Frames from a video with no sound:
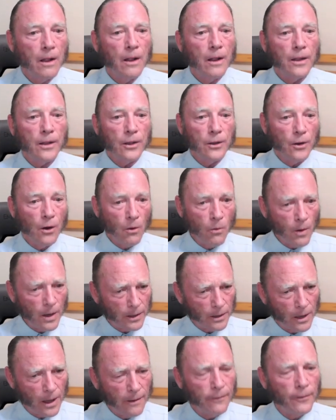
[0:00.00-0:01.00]
You know what
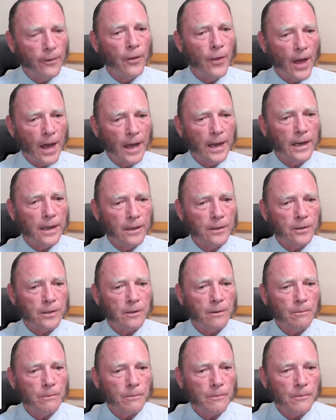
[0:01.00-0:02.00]
level that is?
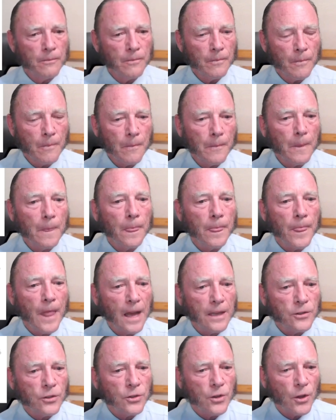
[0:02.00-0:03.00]

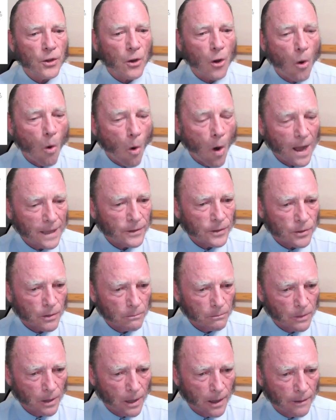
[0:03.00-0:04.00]
That's the
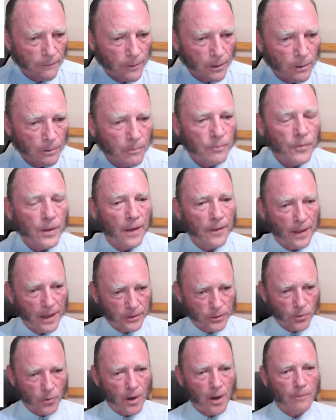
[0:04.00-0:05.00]
quantum level. And
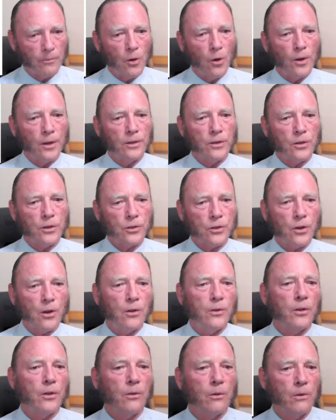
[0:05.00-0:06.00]
that's what I'm going to show
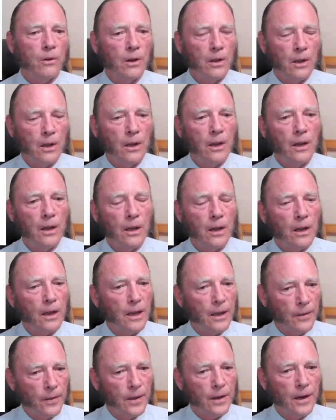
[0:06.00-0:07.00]
you
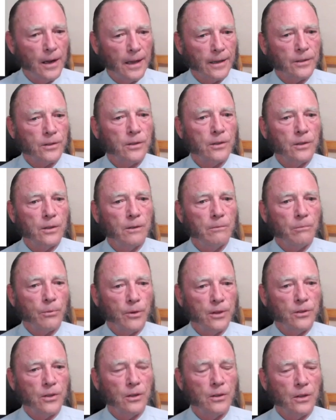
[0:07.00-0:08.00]
in the next
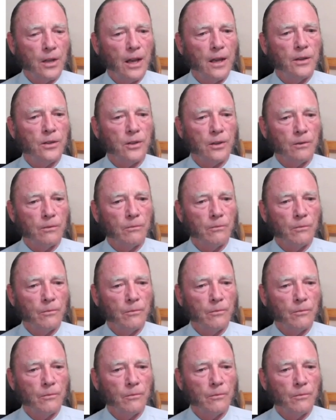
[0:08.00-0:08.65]
presentation.